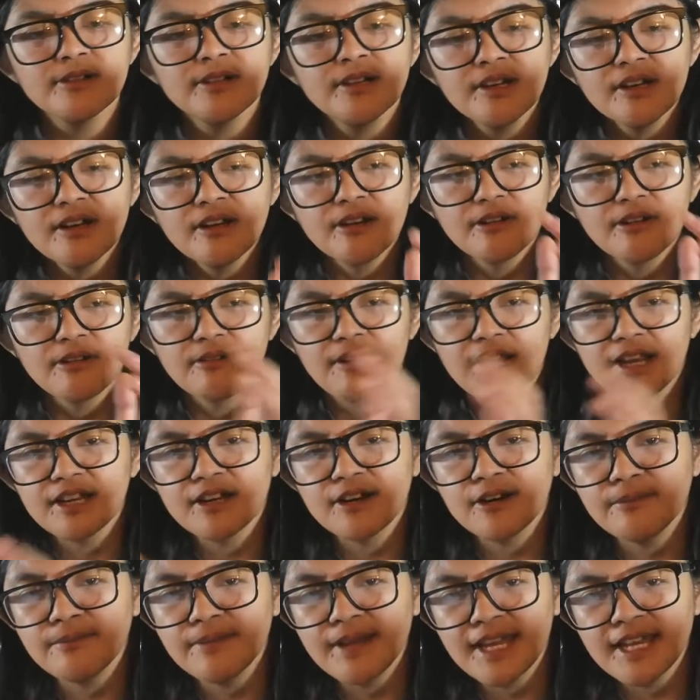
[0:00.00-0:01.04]

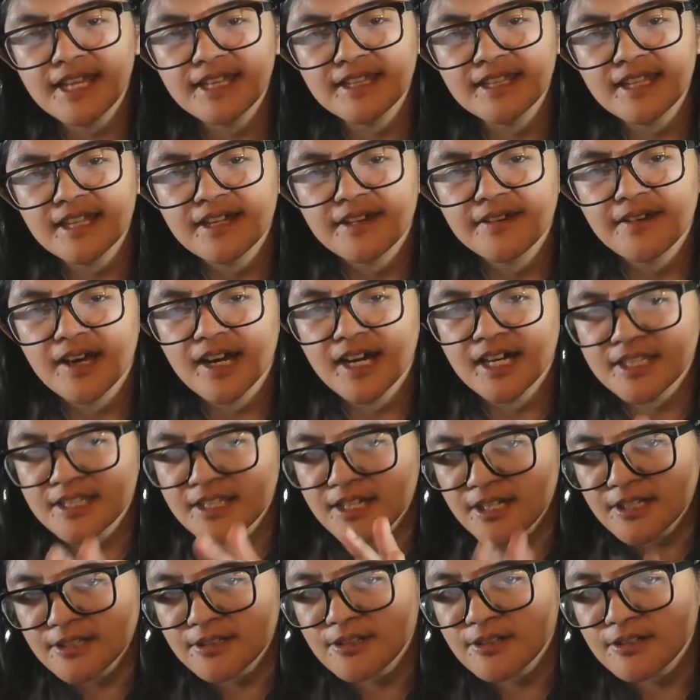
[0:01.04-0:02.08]
recommend another
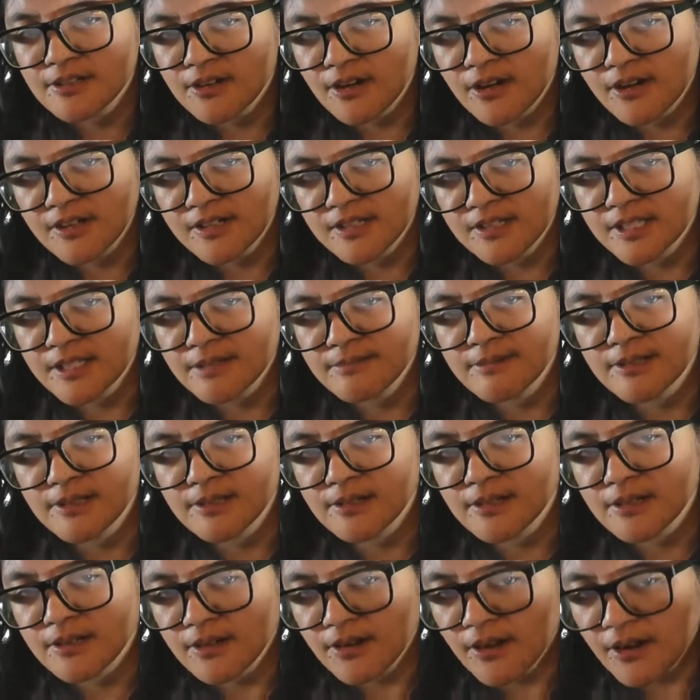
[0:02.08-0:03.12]
similar
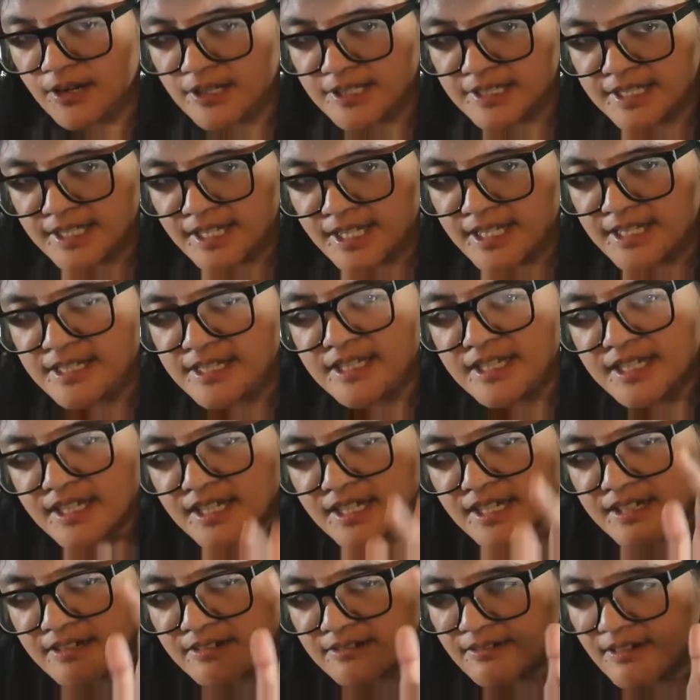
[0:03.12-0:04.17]
content,
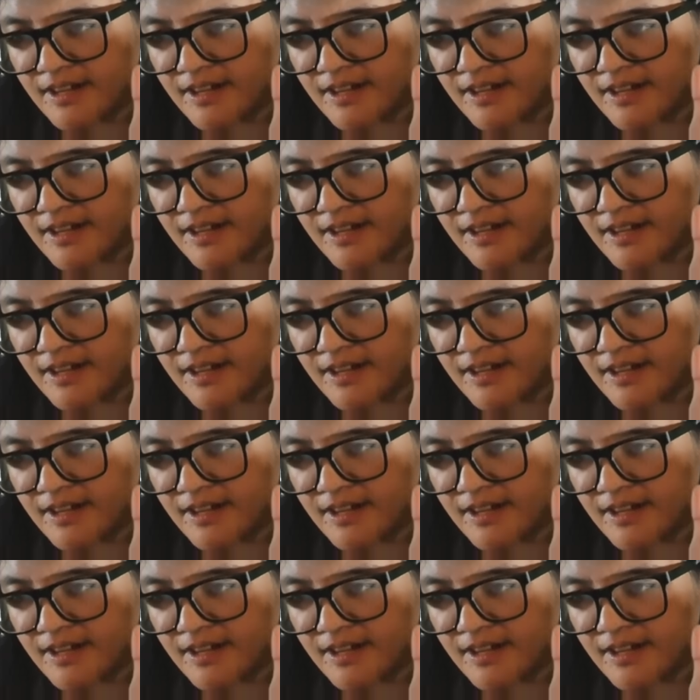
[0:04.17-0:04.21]
right?